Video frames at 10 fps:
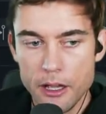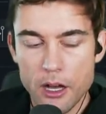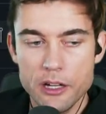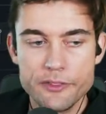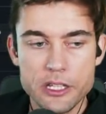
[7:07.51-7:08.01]

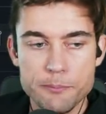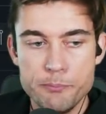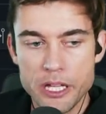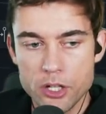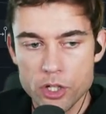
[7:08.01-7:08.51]
of the
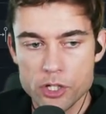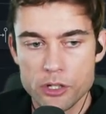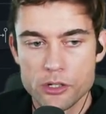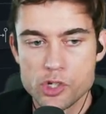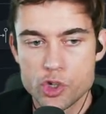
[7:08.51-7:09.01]
bigger
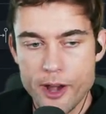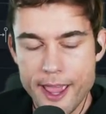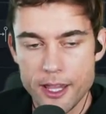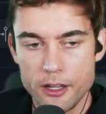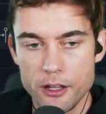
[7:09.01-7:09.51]

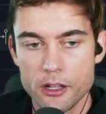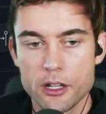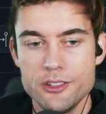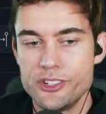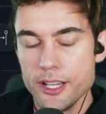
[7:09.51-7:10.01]
trend
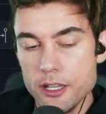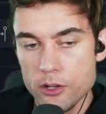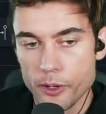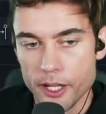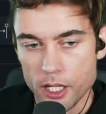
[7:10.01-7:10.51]

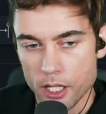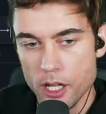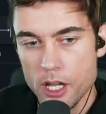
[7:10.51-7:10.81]
continuing,